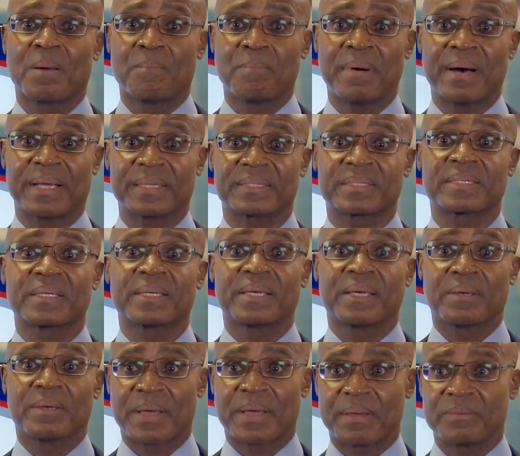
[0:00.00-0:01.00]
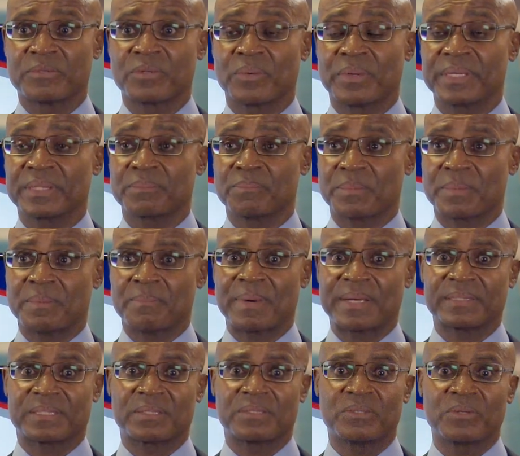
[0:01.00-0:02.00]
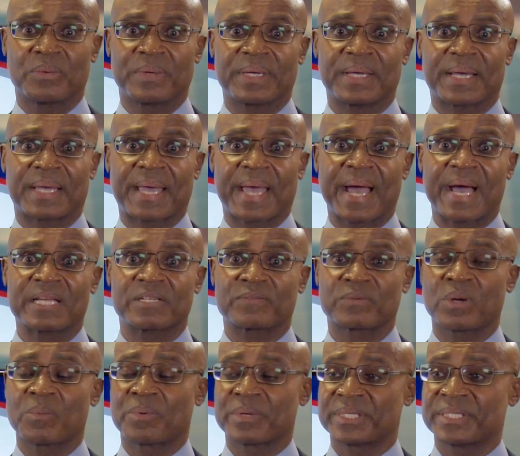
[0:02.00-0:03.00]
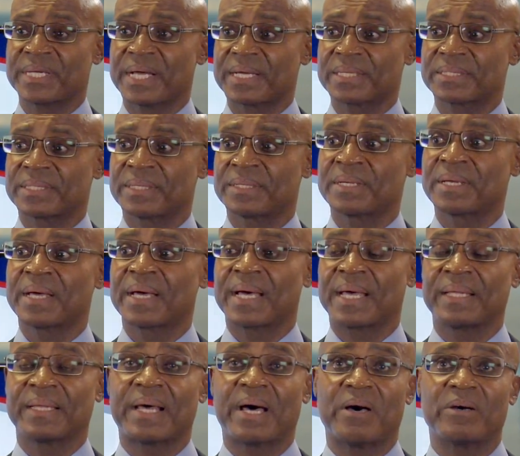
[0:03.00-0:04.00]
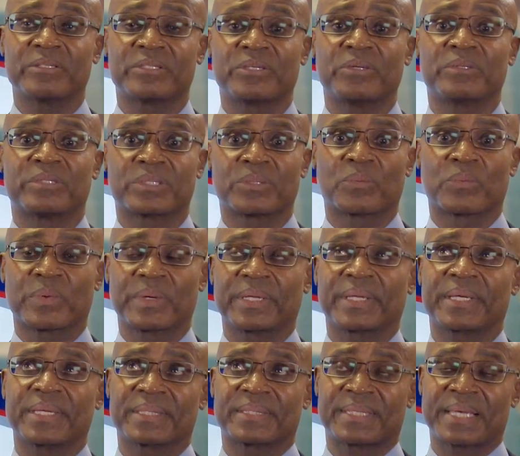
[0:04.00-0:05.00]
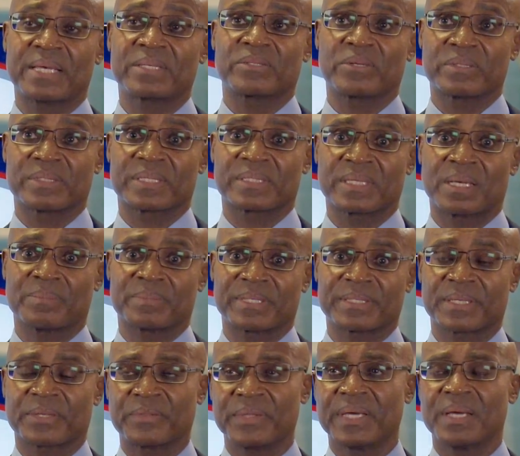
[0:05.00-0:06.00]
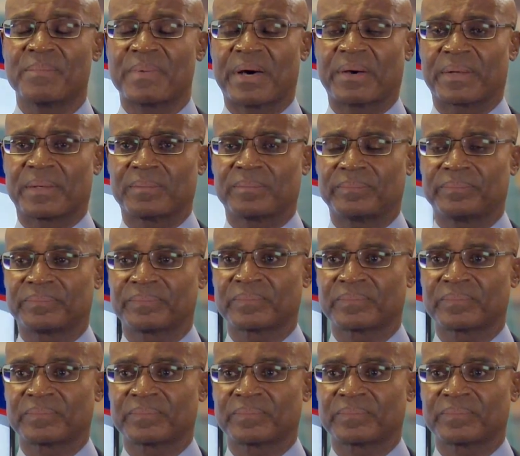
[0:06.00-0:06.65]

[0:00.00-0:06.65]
but doing a cash flow projection allows you to really test those assumptions. And think about it.